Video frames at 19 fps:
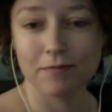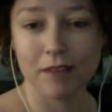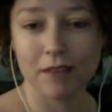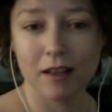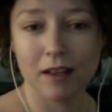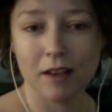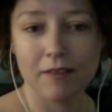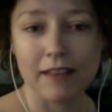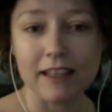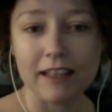
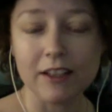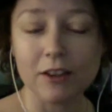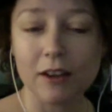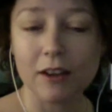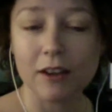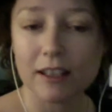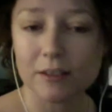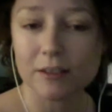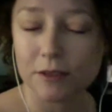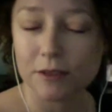Thank you
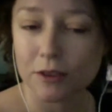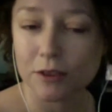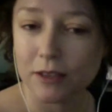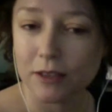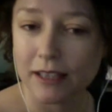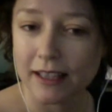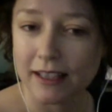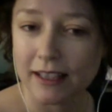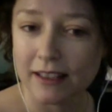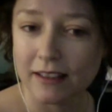guys for tuning
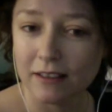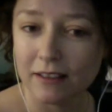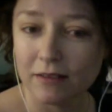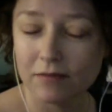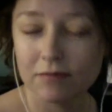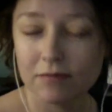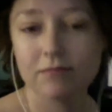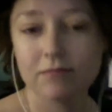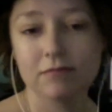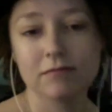in.
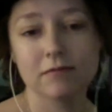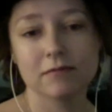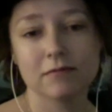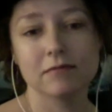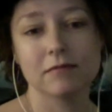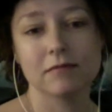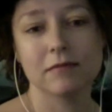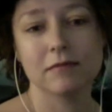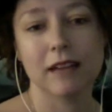And